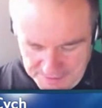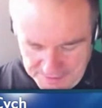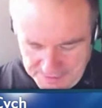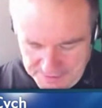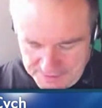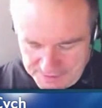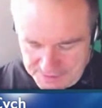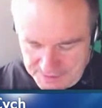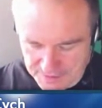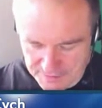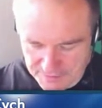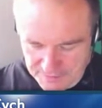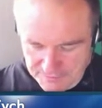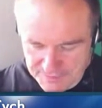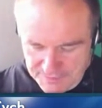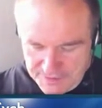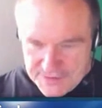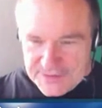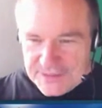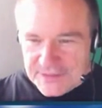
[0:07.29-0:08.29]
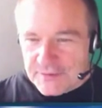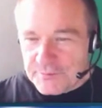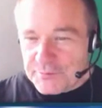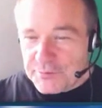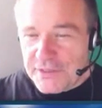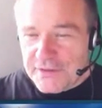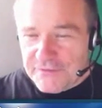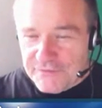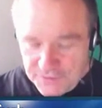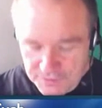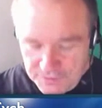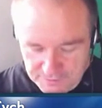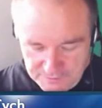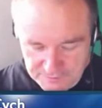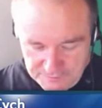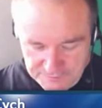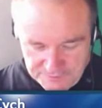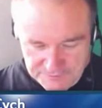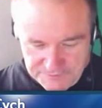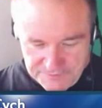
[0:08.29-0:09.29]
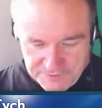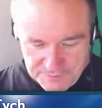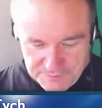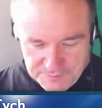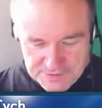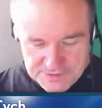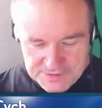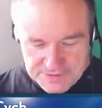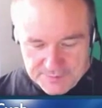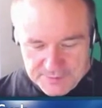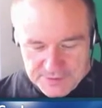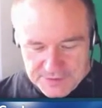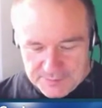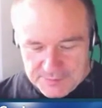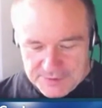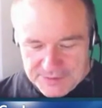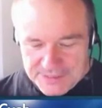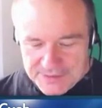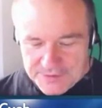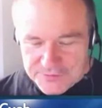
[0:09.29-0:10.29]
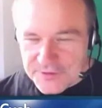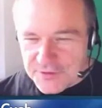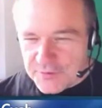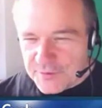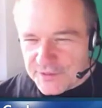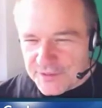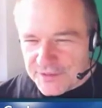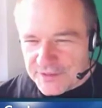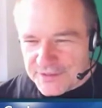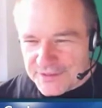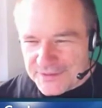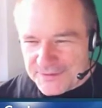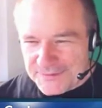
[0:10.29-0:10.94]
So is there a little preview of a film that's coming up later in the week?